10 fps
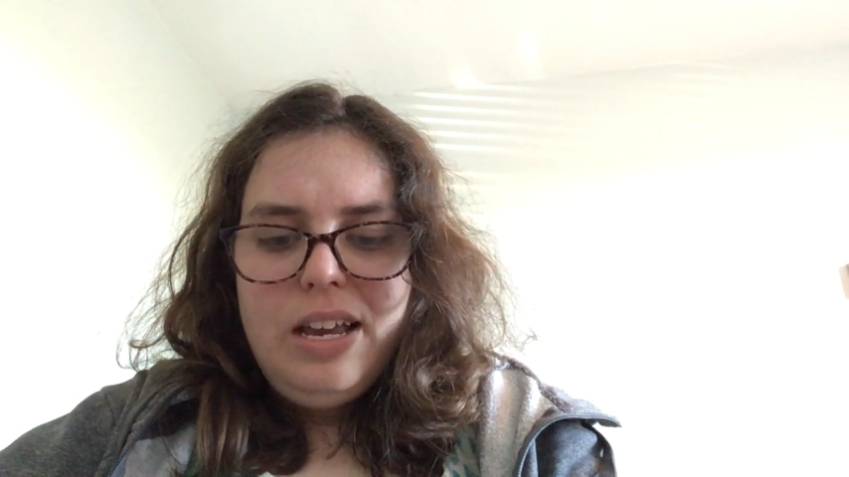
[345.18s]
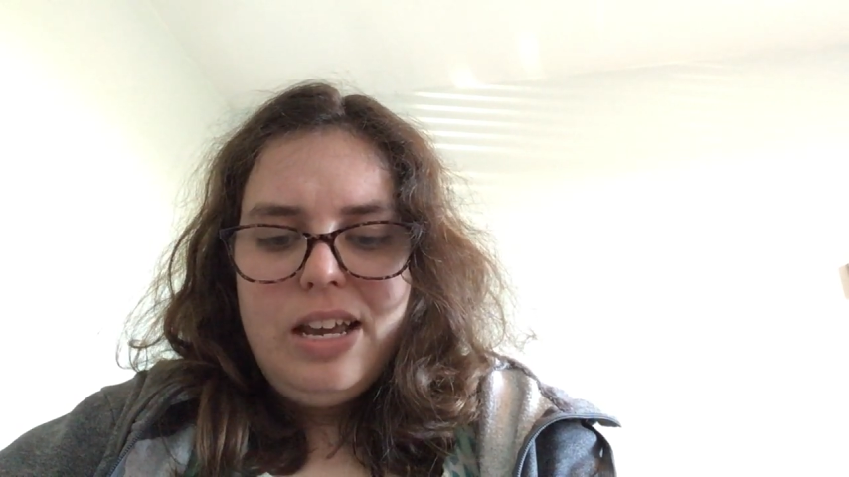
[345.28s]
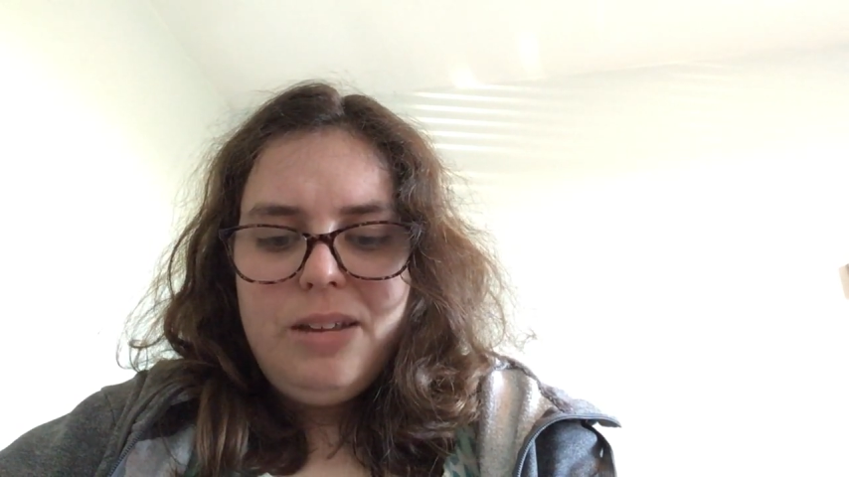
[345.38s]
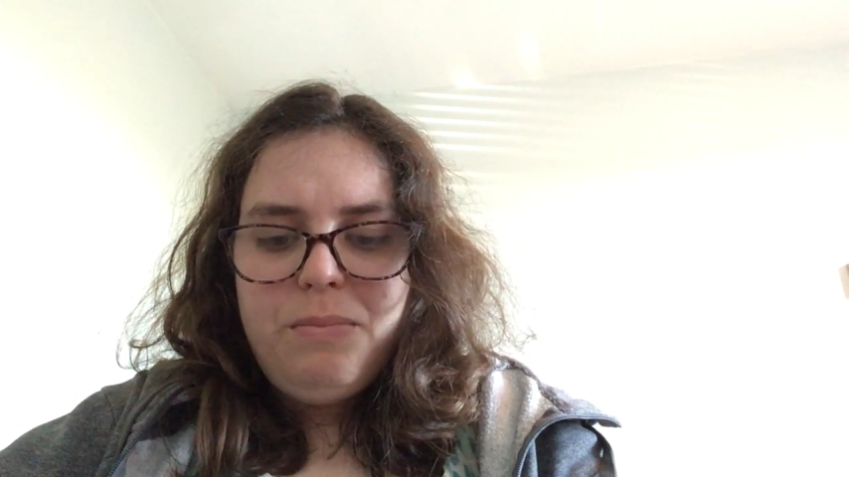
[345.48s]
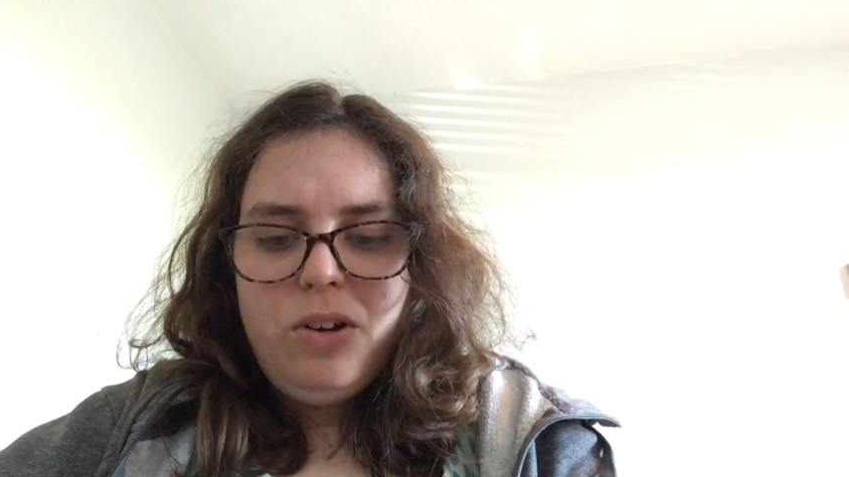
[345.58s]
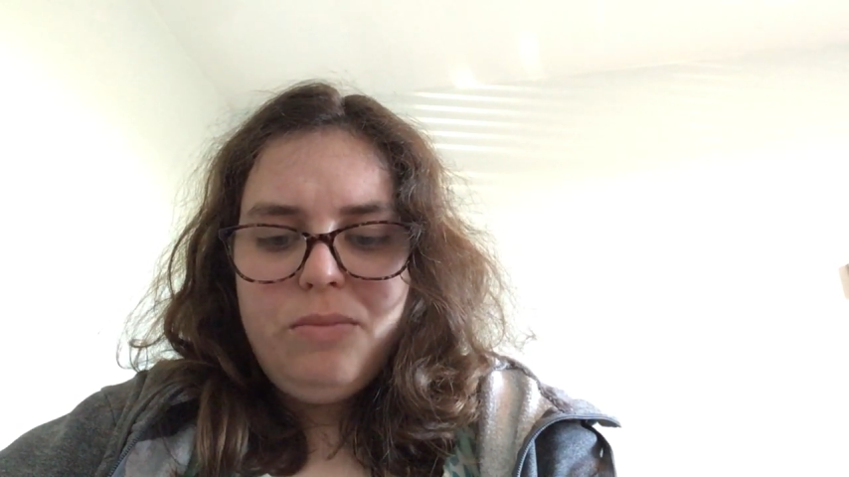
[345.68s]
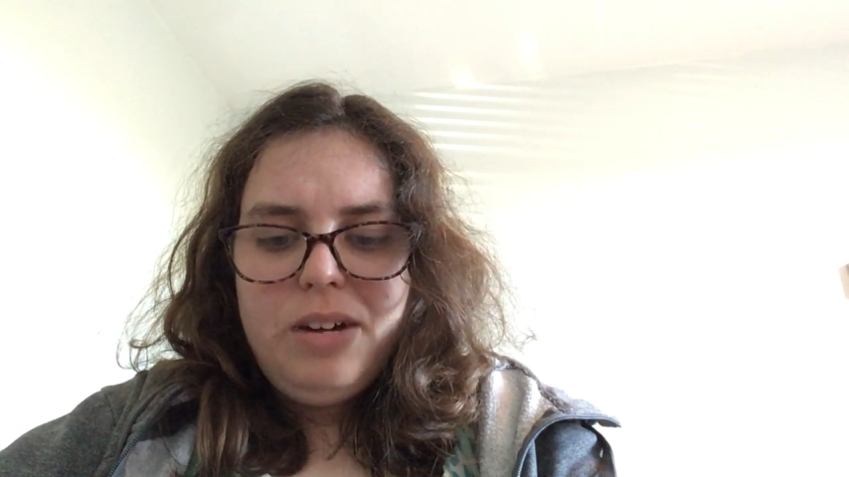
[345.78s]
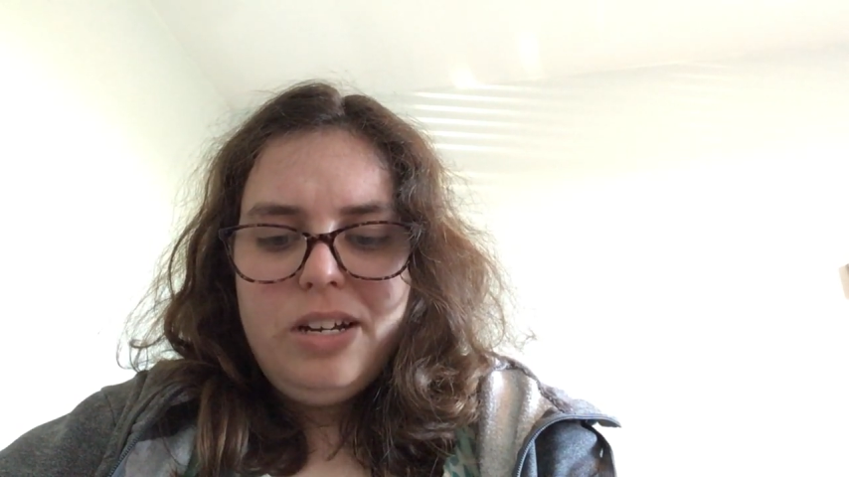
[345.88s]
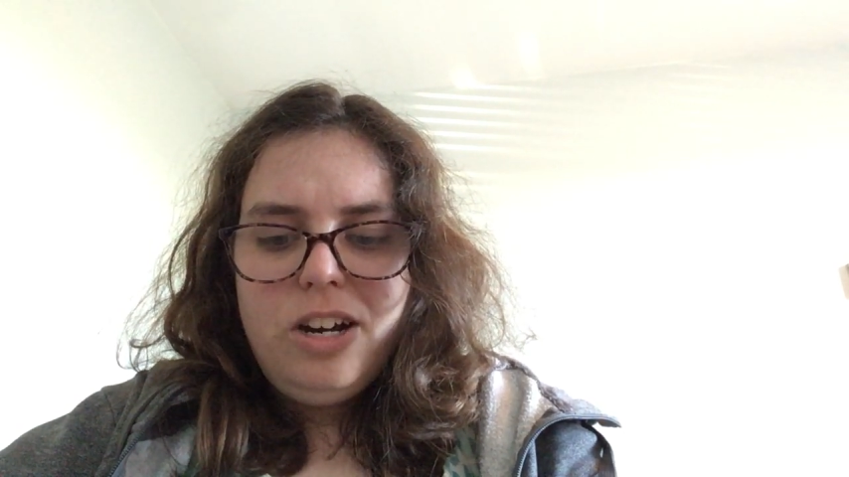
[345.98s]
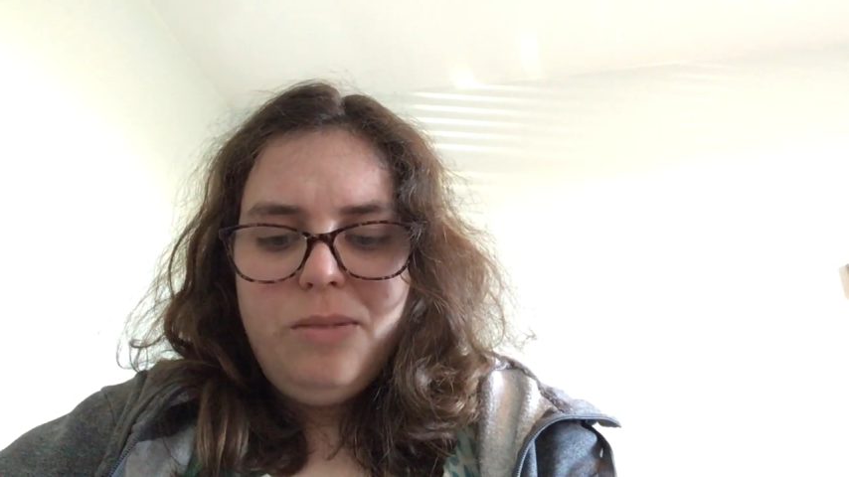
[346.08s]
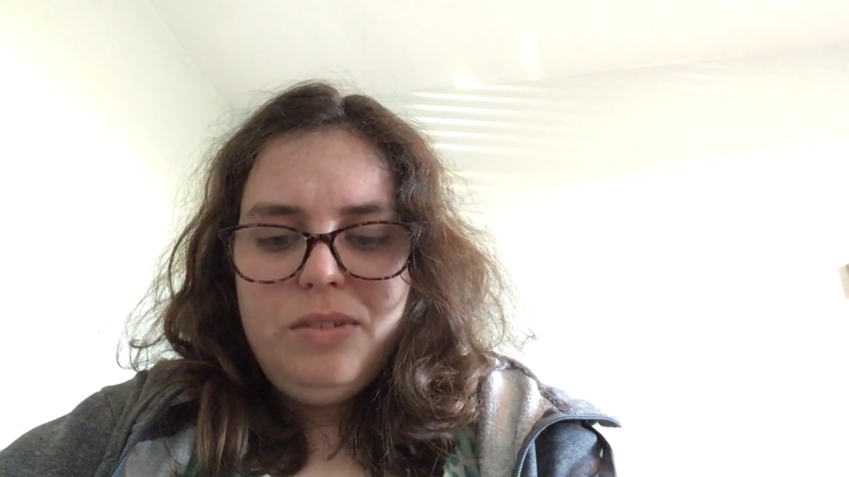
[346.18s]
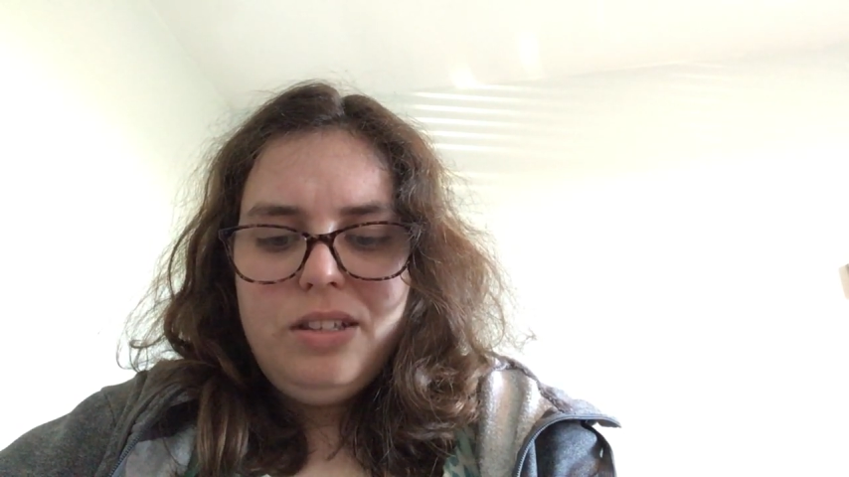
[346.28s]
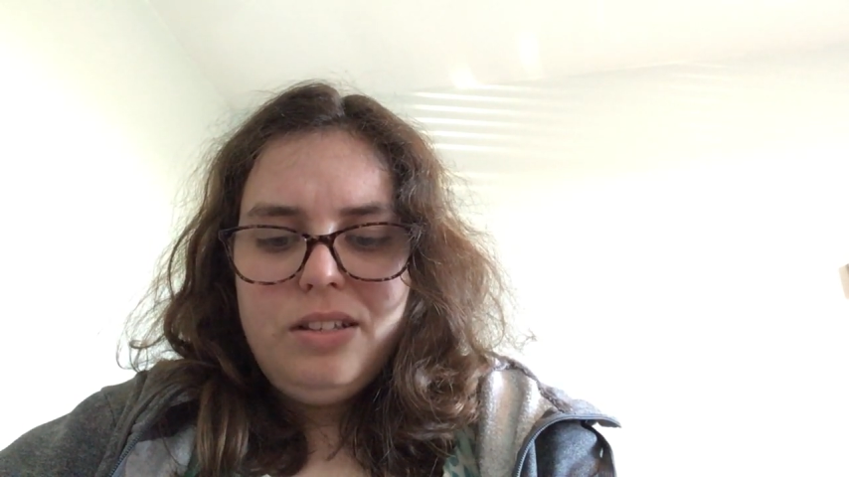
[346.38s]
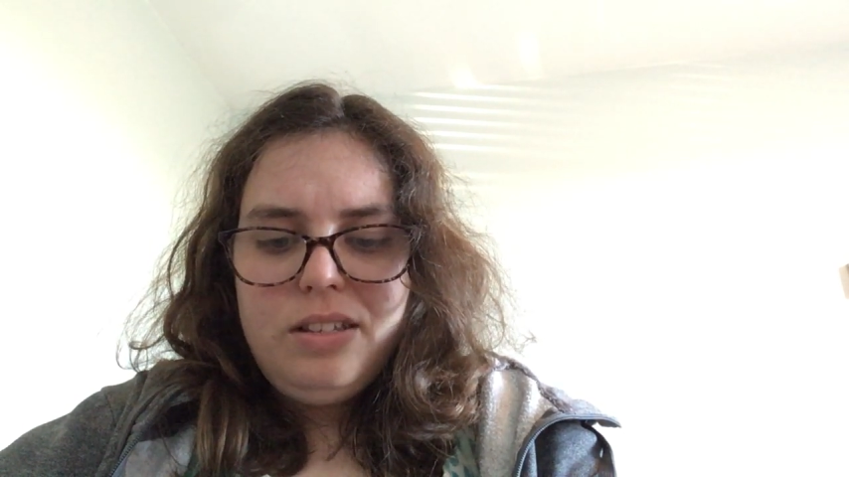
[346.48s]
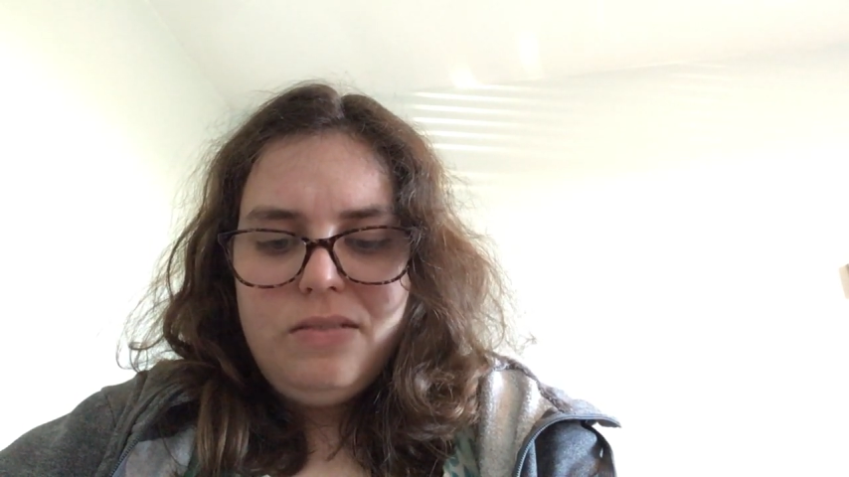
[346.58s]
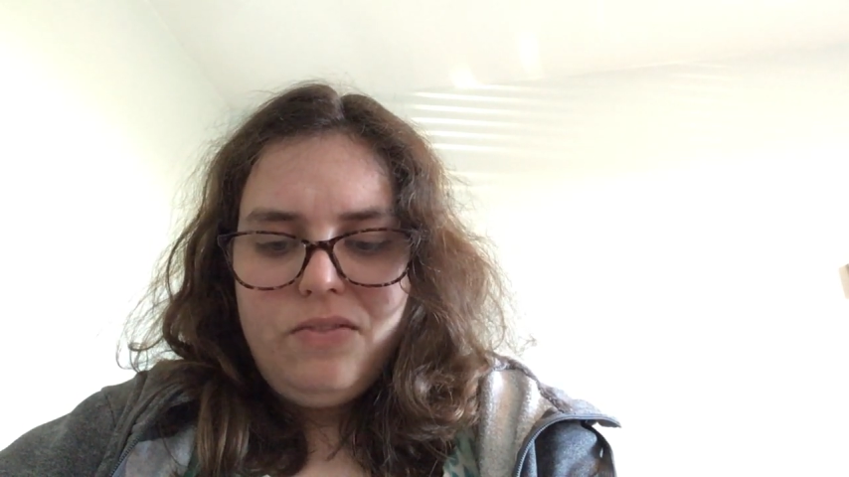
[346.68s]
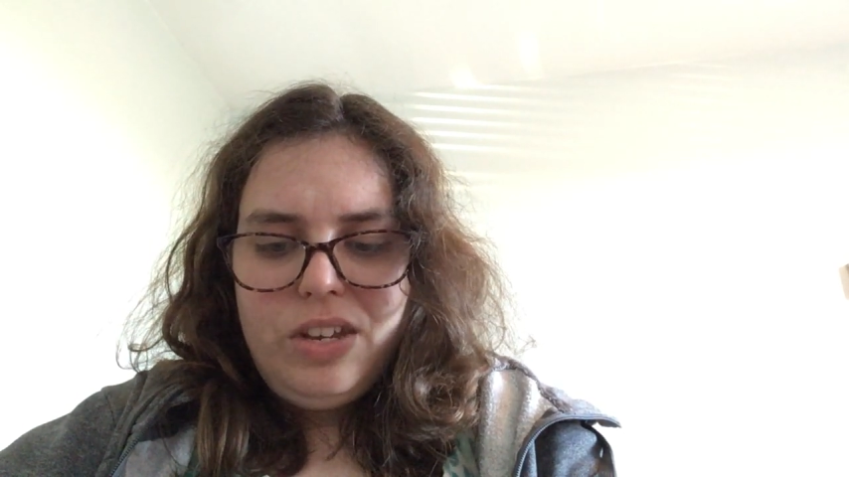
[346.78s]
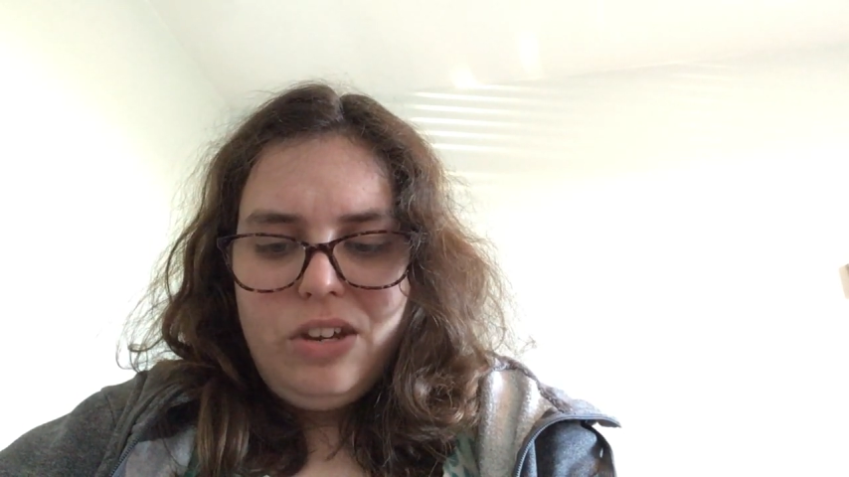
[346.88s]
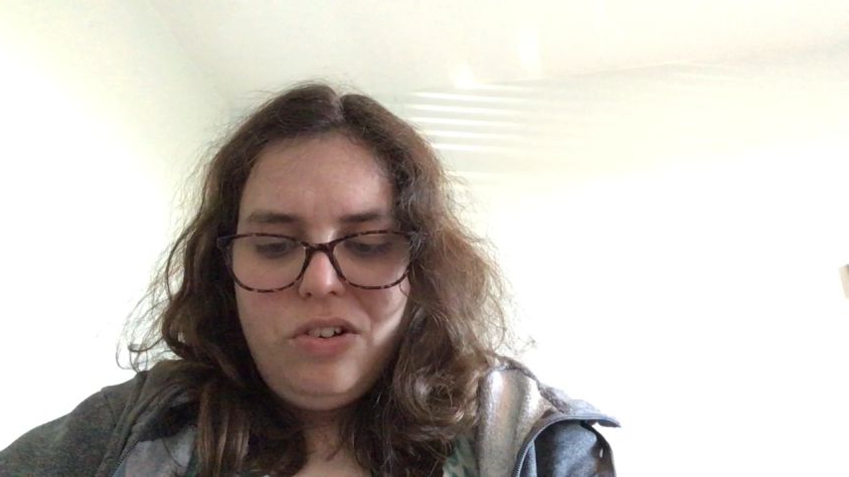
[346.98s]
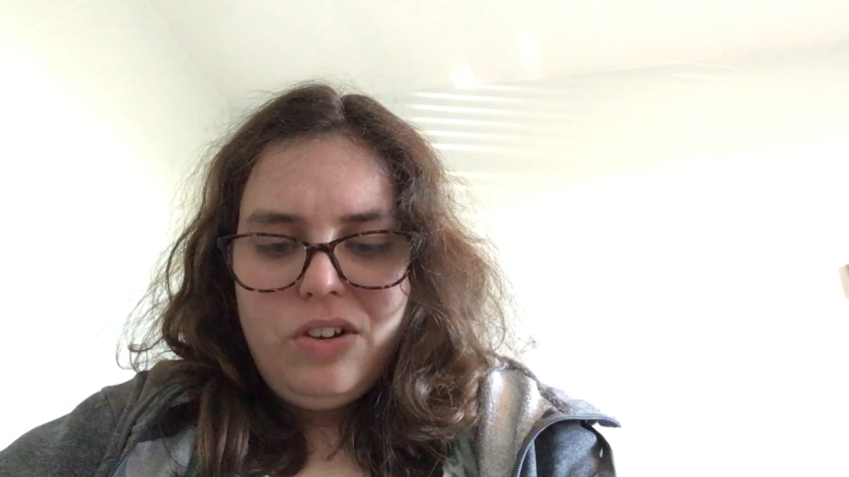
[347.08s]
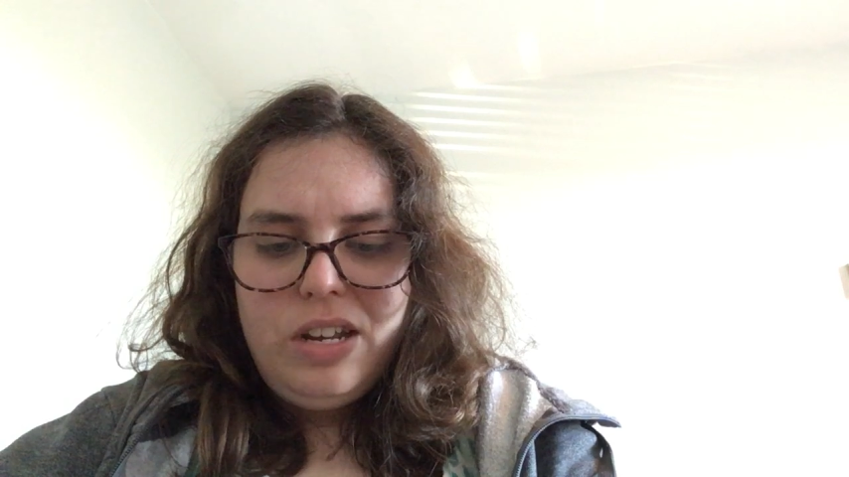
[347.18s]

and he poked my arm with his finger,